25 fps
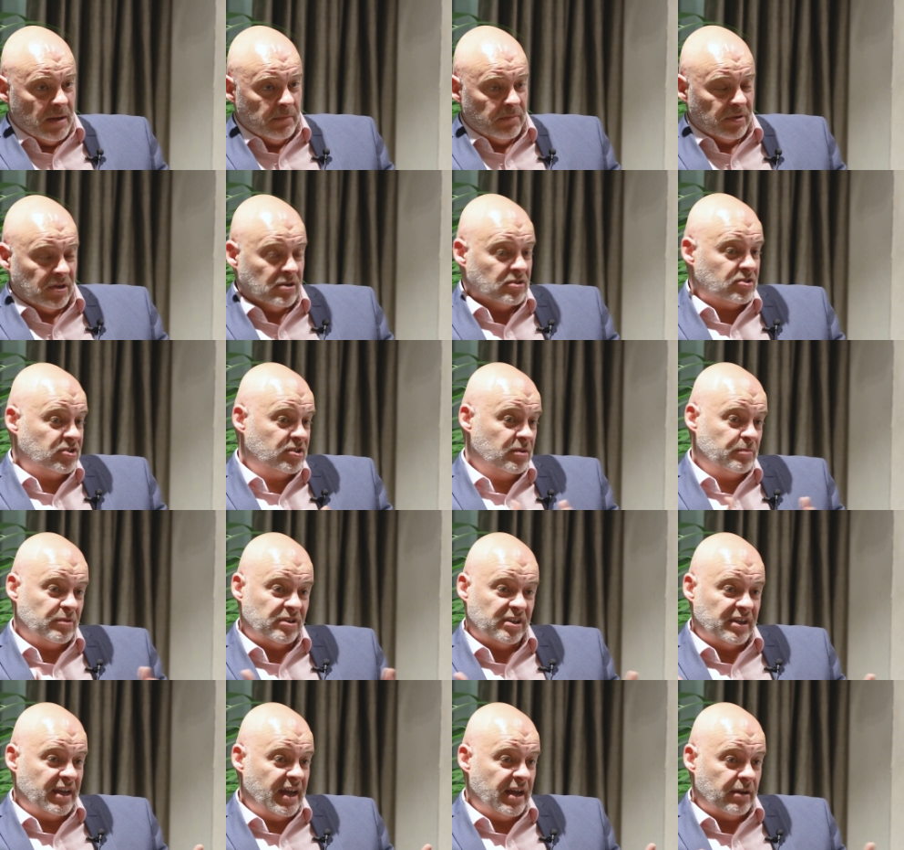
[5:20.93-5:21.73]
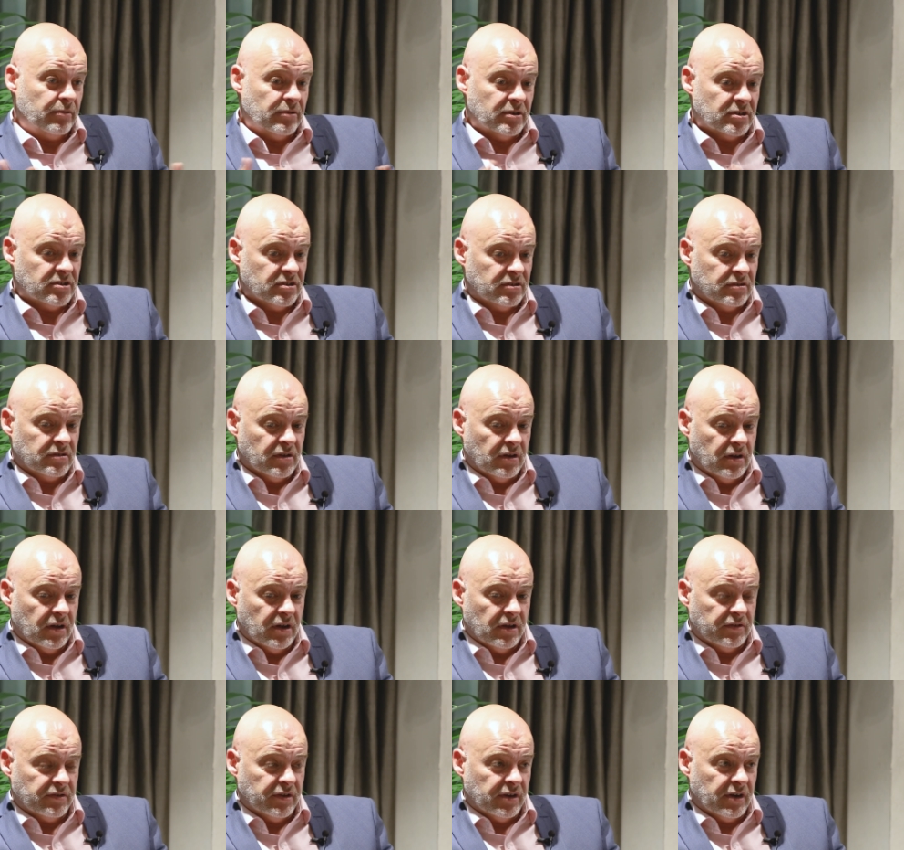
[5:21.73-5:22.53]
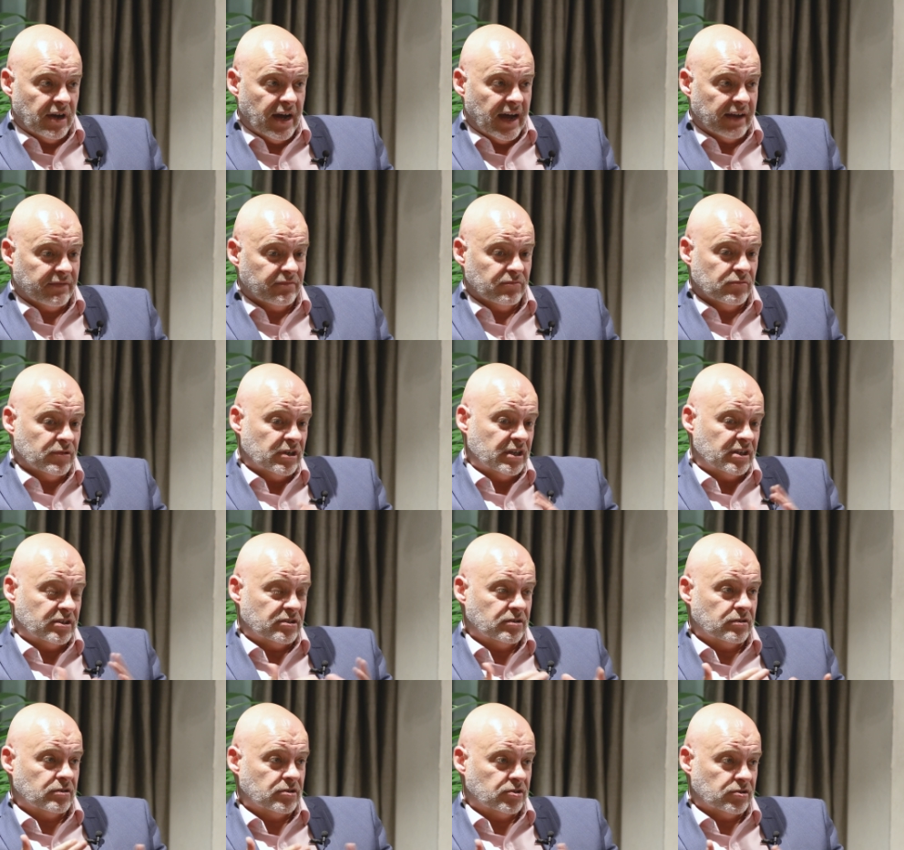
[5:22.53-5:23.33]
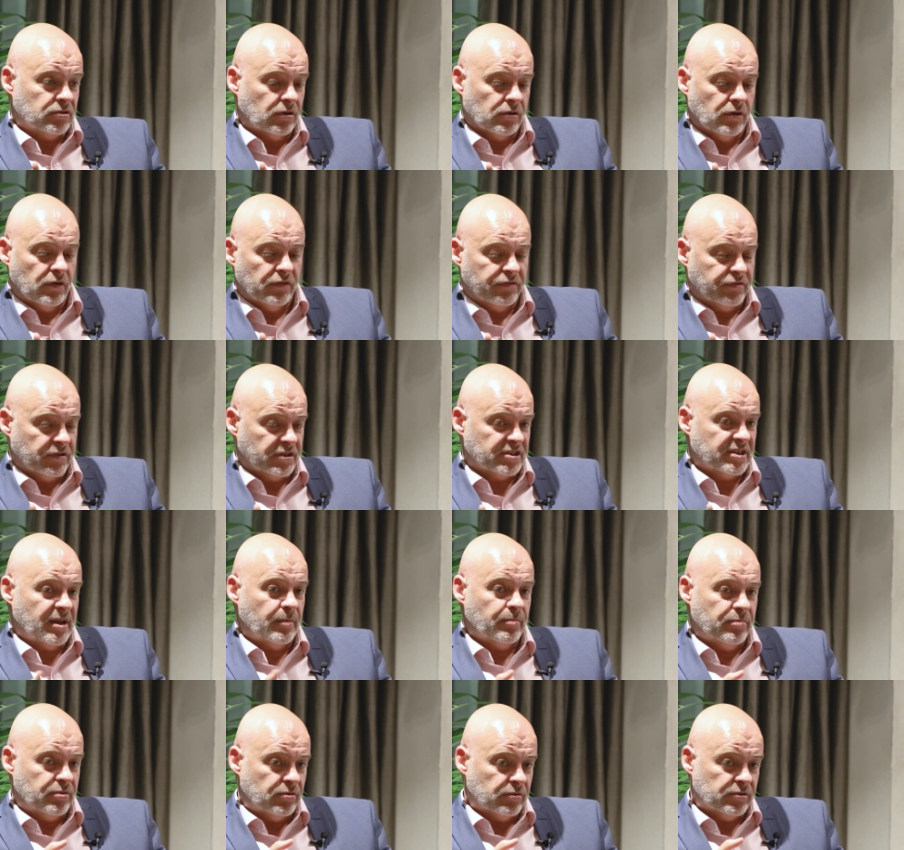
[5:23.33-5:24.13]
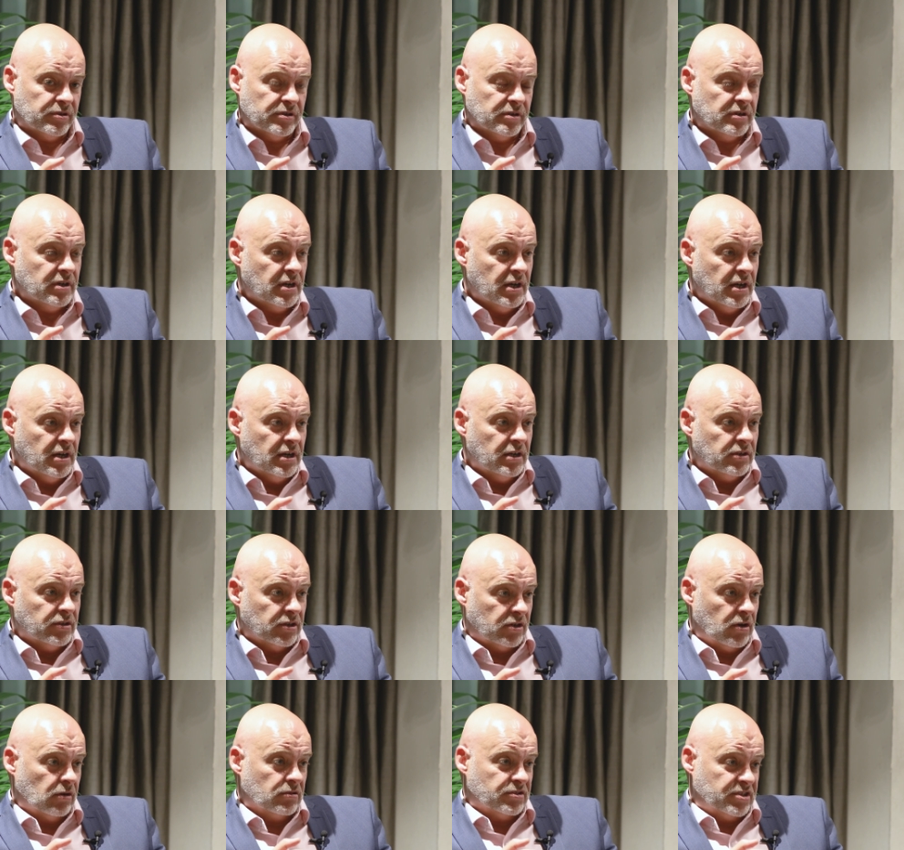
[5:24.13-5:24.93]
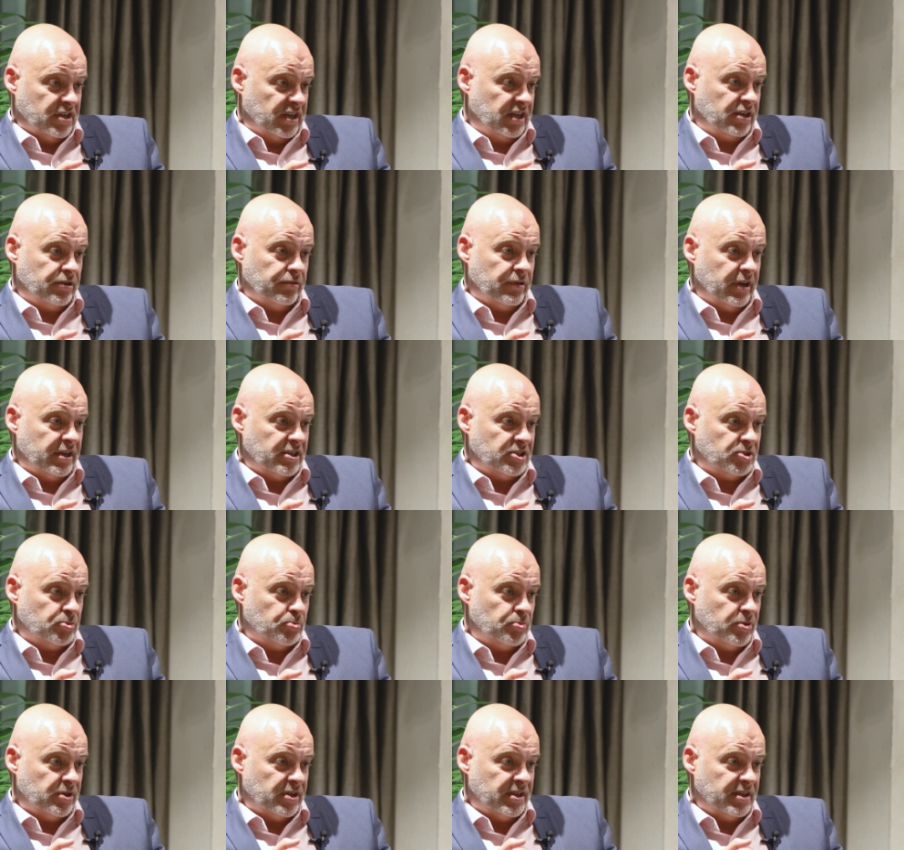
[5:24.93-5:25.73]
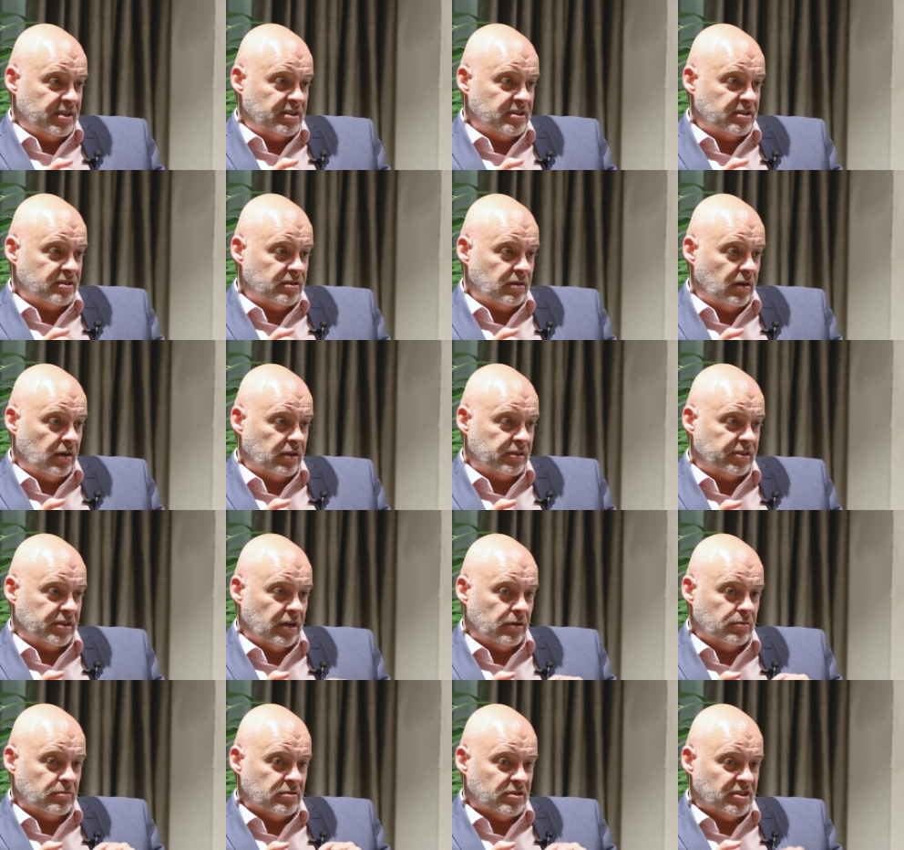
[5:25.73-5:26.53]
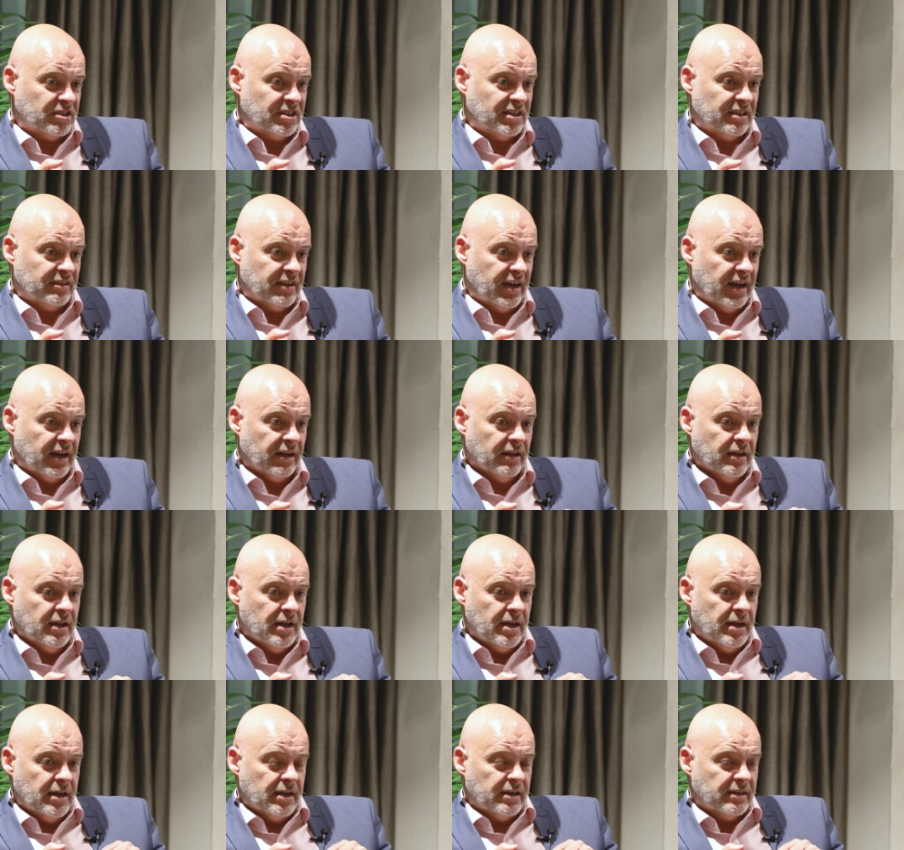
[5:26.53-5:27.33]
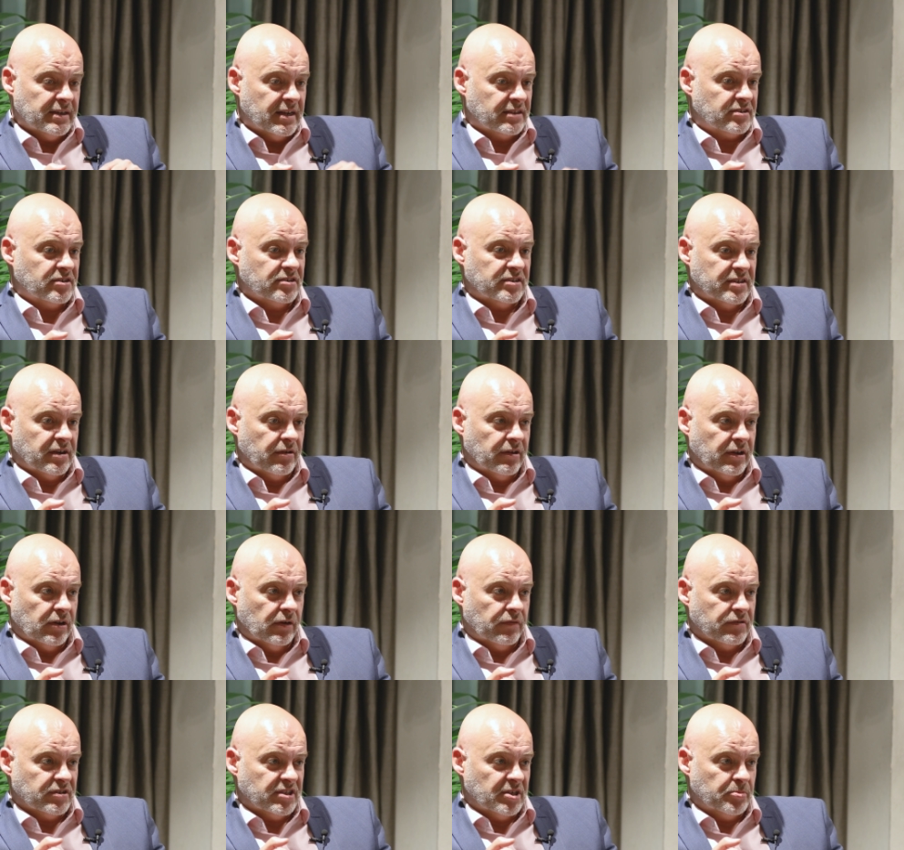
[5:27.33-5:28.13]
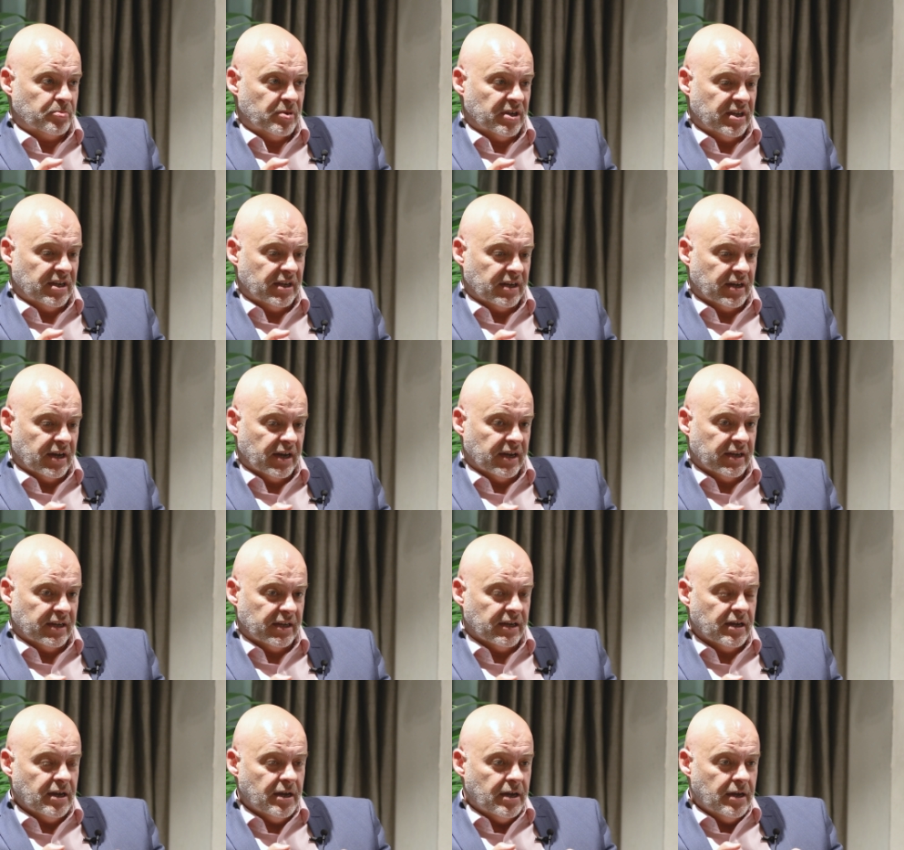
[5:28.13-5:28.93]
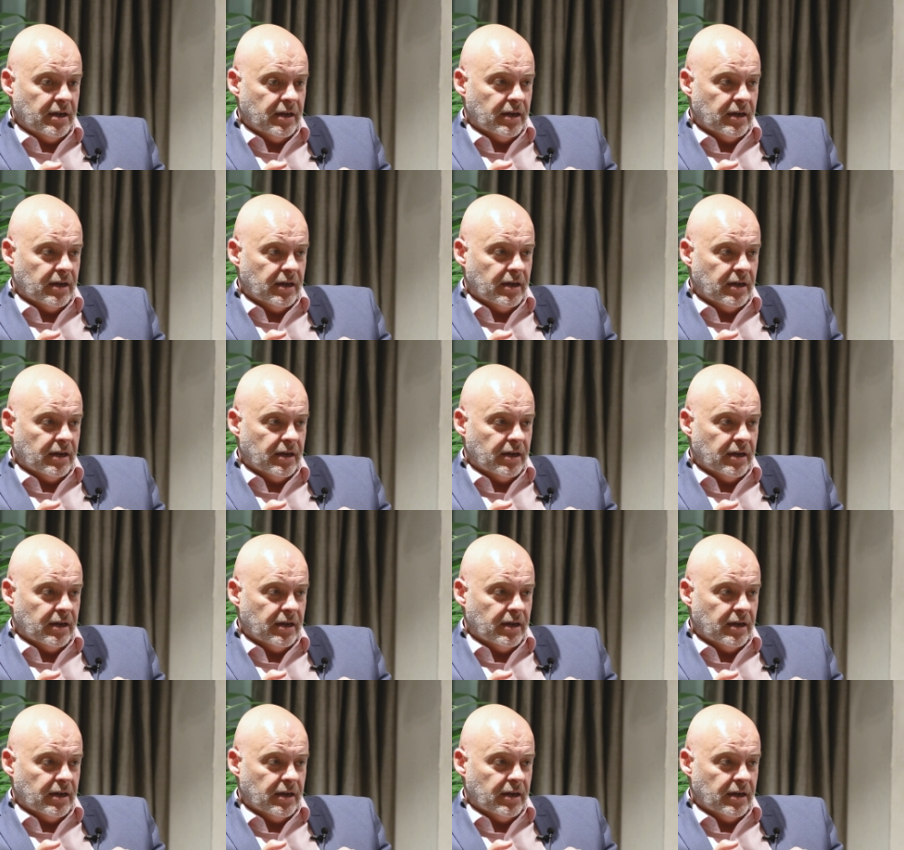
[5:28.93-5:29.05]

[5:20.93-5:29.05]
Because some of the areas that I hadn't really touched on, or for example, the content curation piece, I don't see that necessarily obviously being a